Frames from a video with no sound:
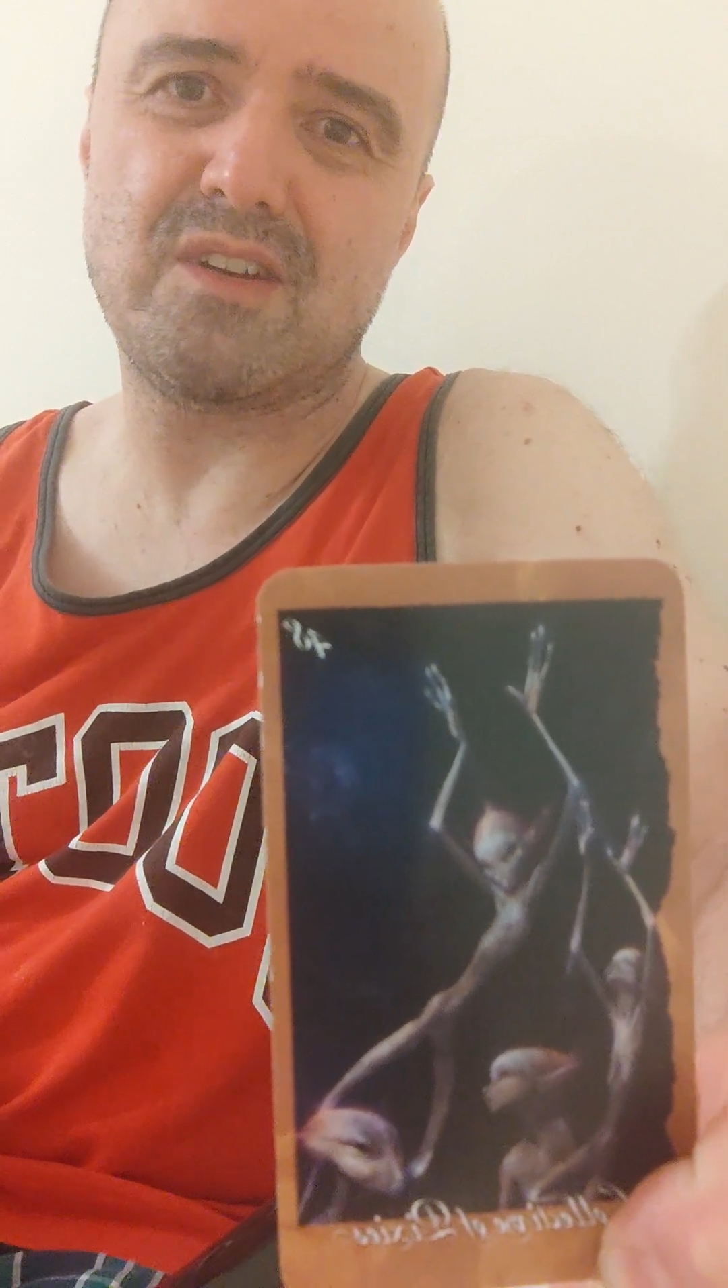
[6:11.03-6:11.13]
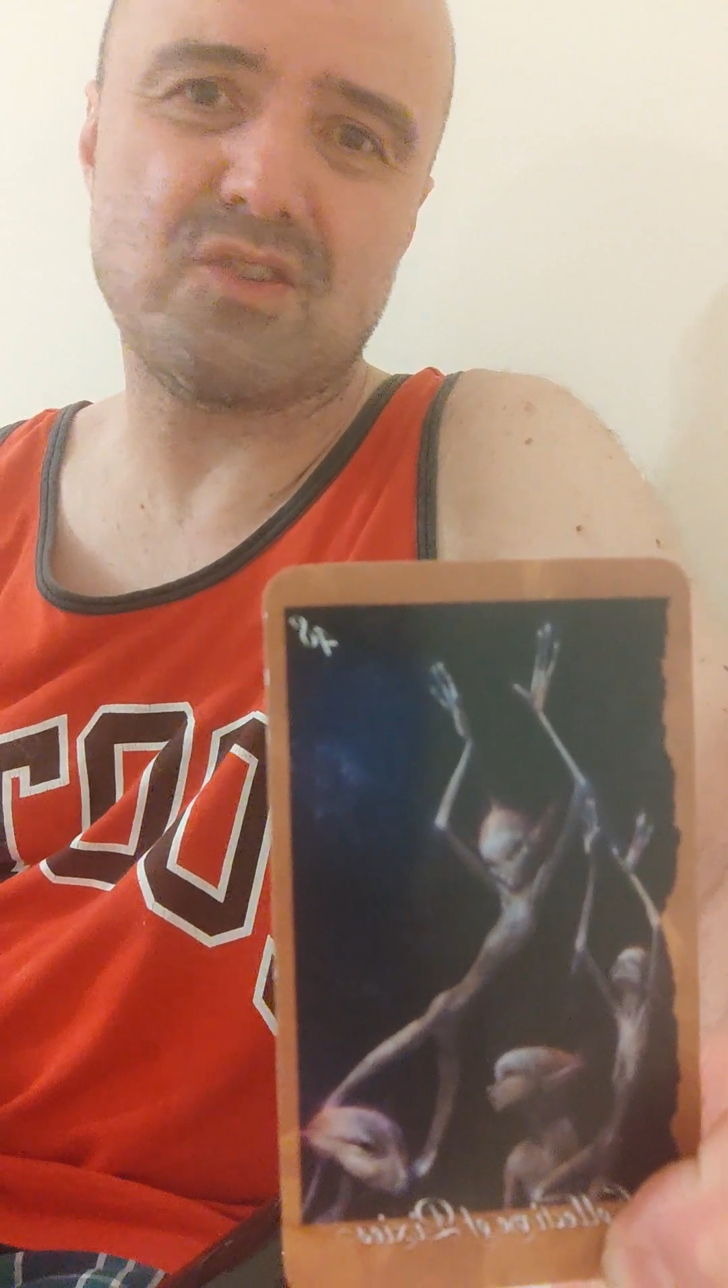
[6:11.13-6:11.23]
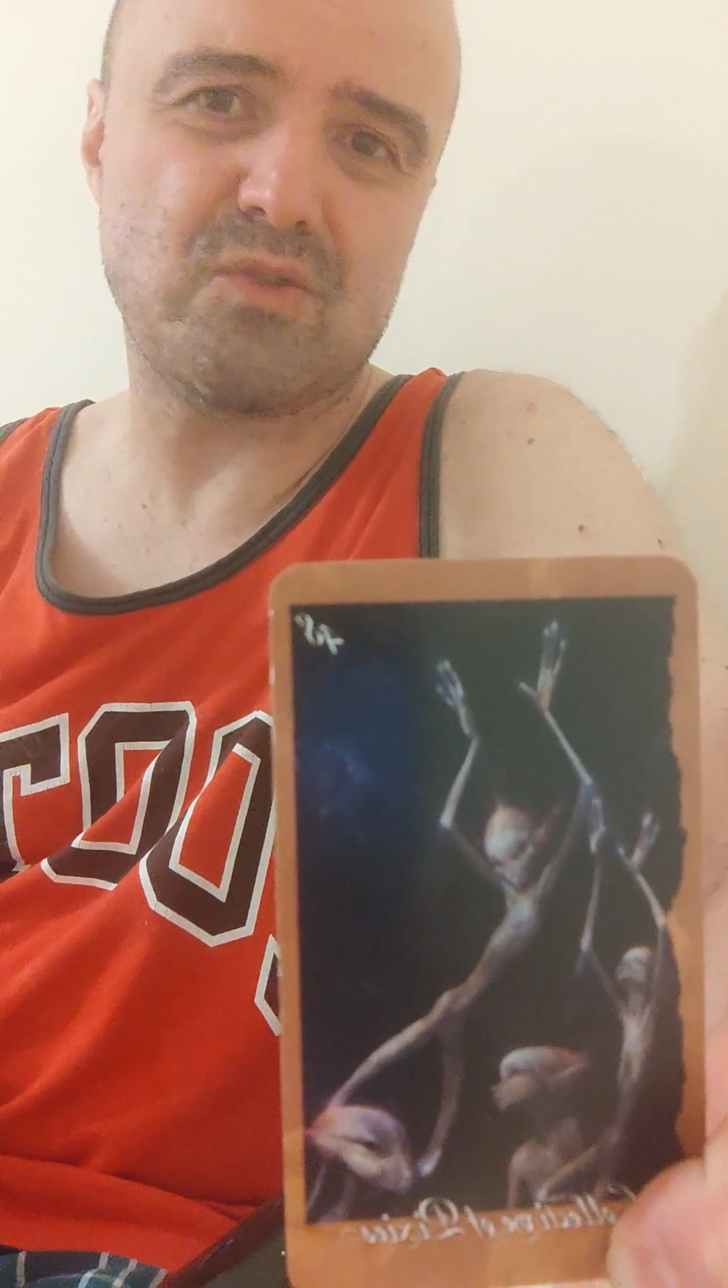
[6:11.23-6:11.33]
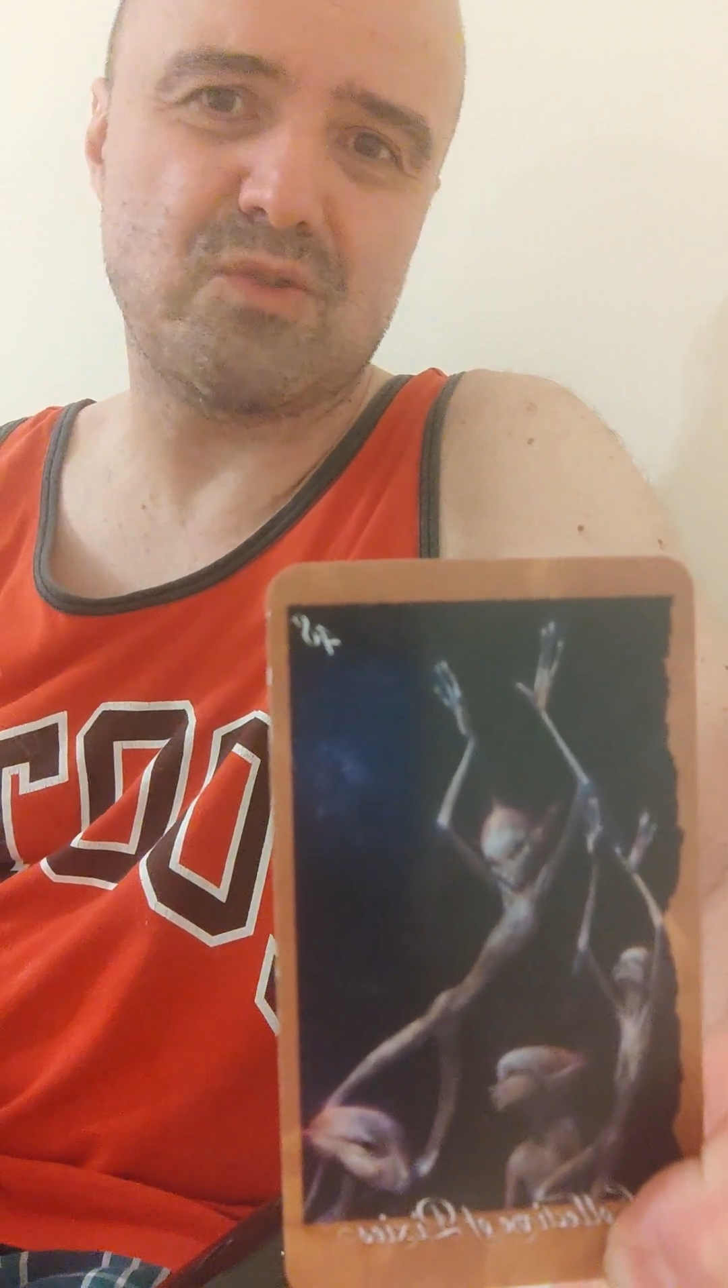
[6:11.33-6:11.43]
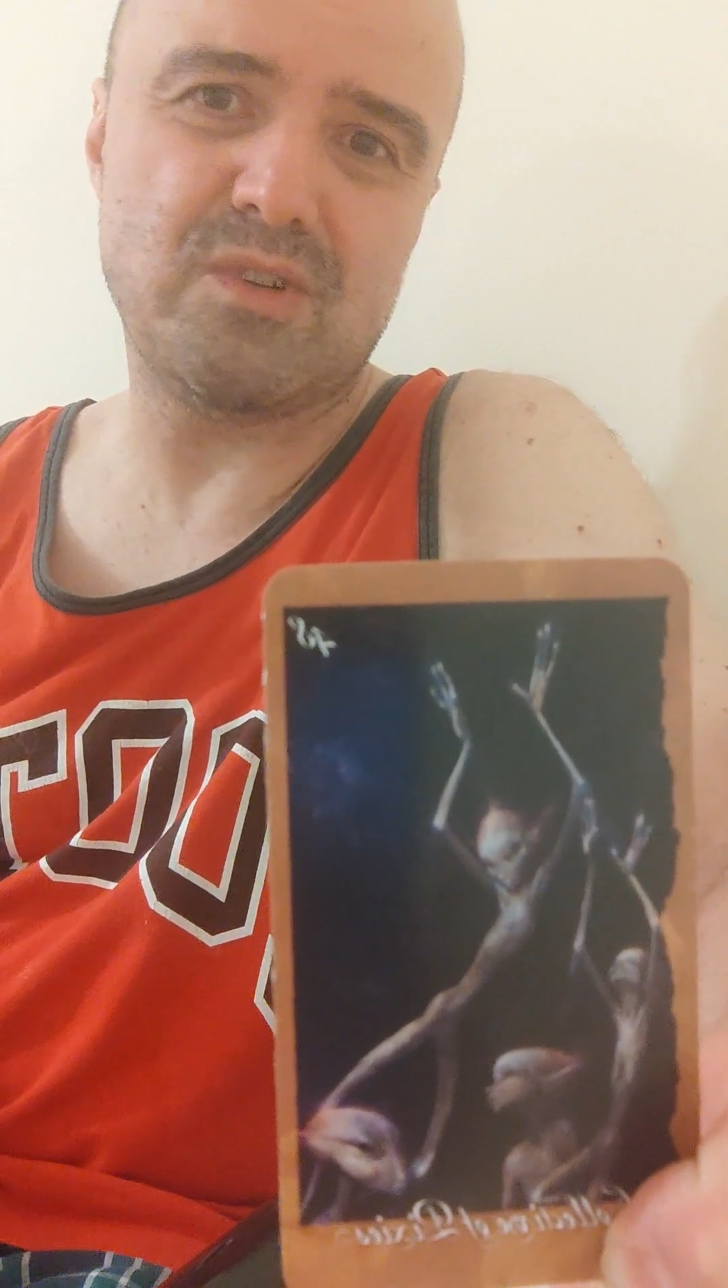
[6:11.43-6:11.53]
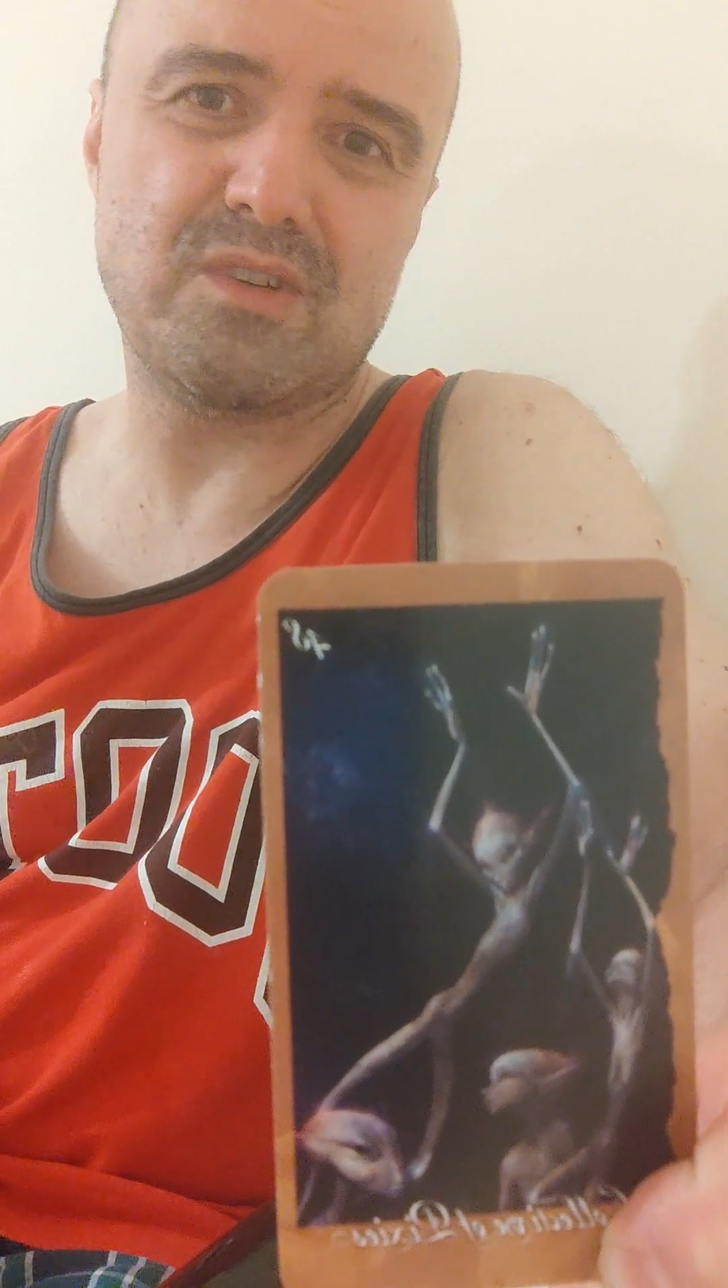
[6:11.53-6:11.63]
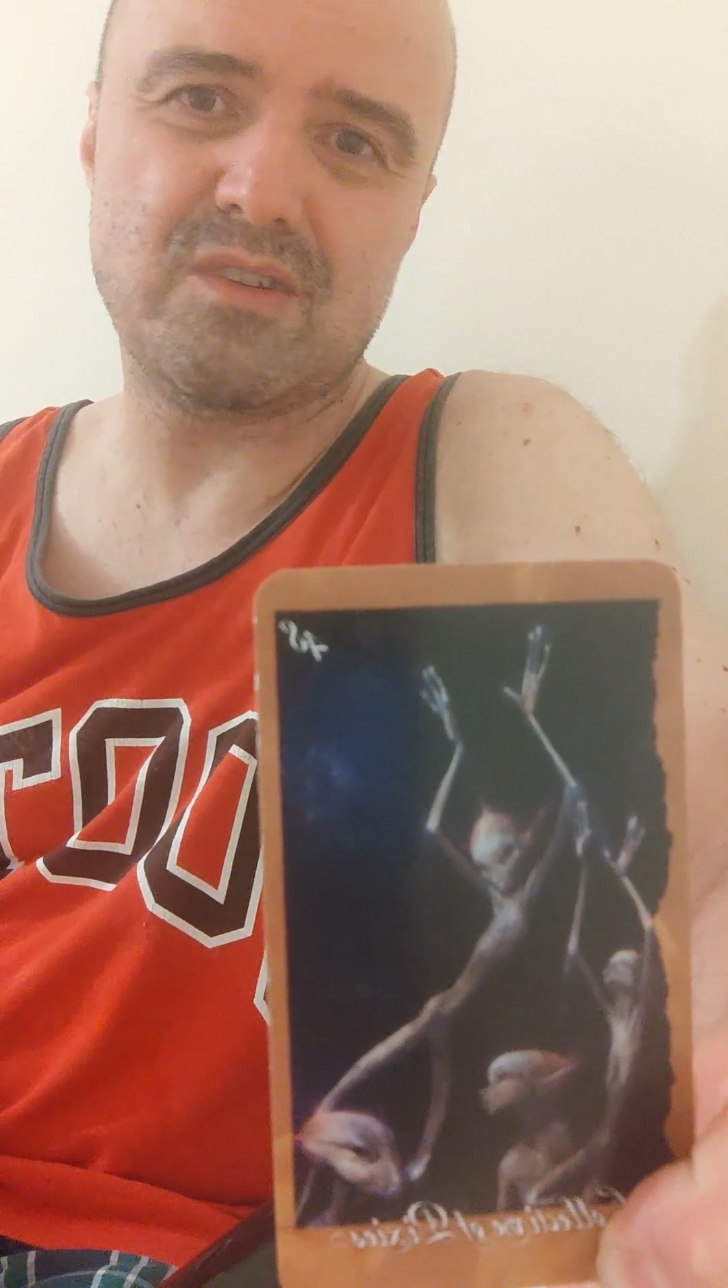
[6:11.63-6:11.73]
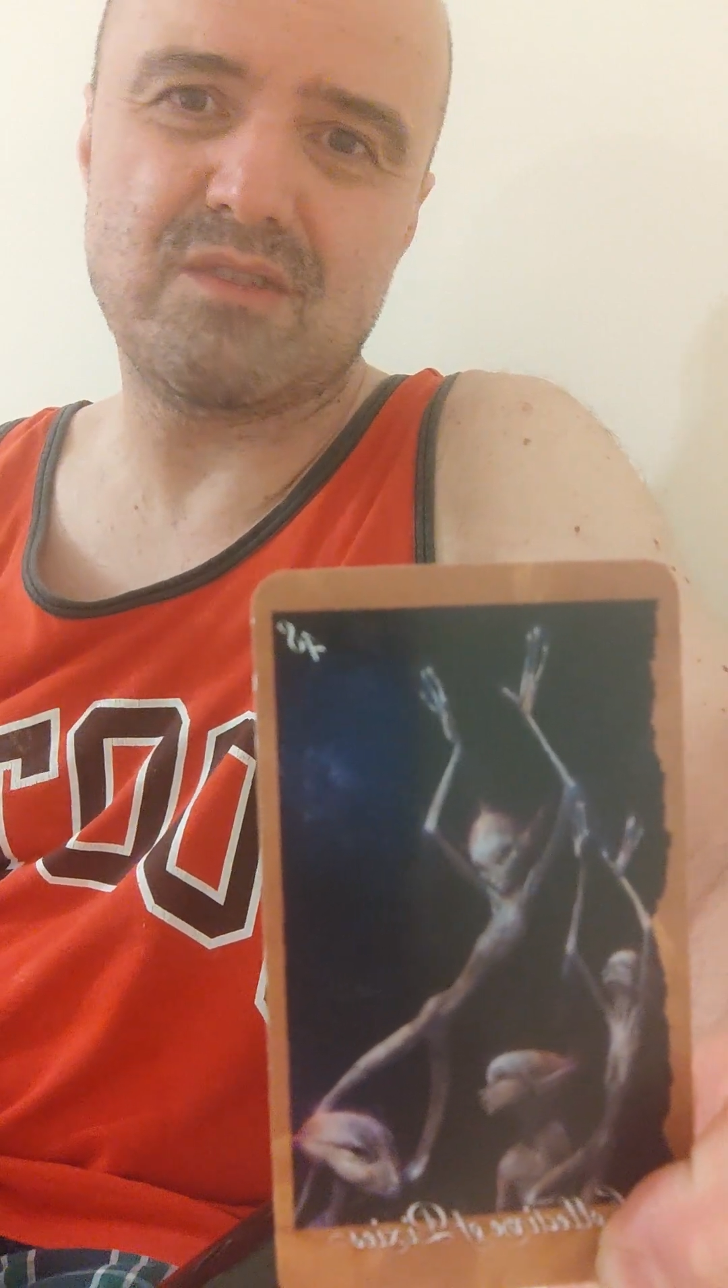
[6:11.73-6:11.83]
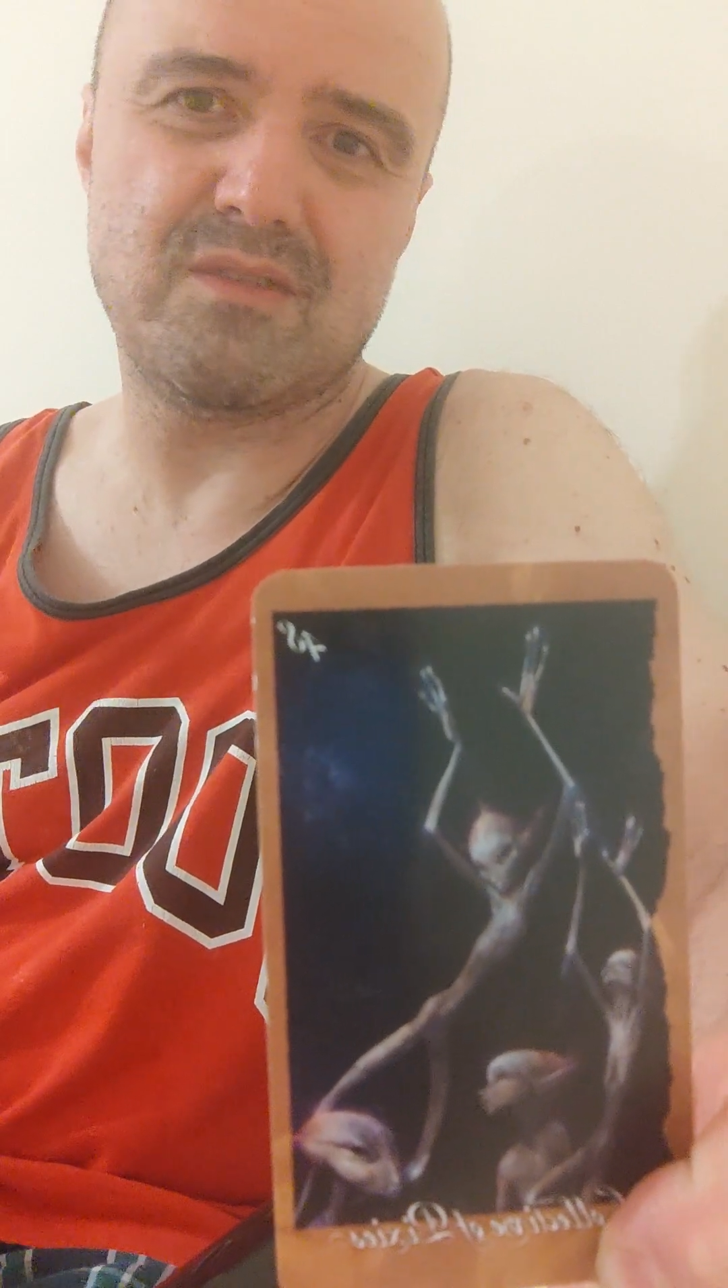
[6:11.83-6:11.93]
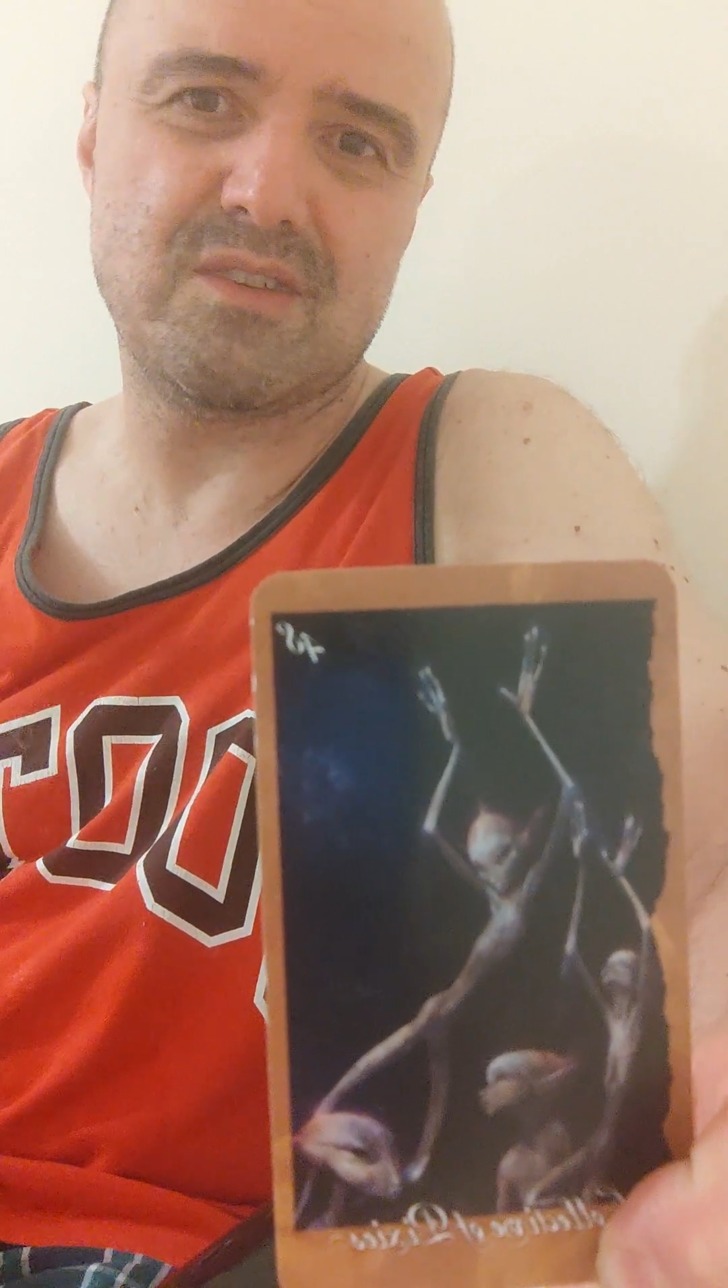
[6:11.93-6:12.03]
Also
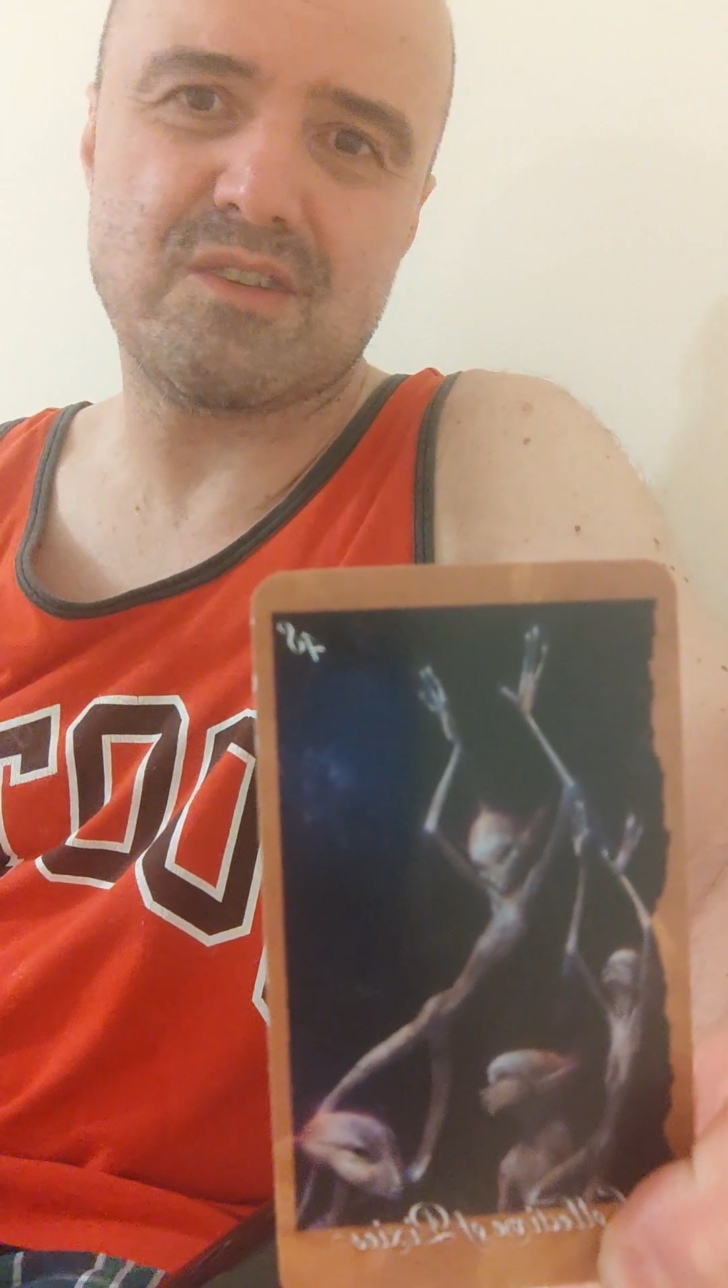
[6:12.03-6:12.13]
in